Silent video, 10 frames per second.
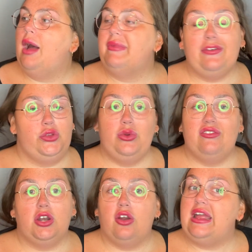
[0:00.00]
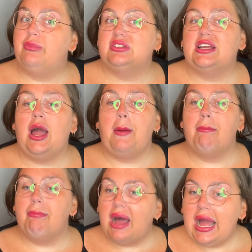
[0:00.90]
if you even are able to come
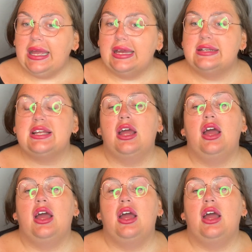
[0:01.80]
by it.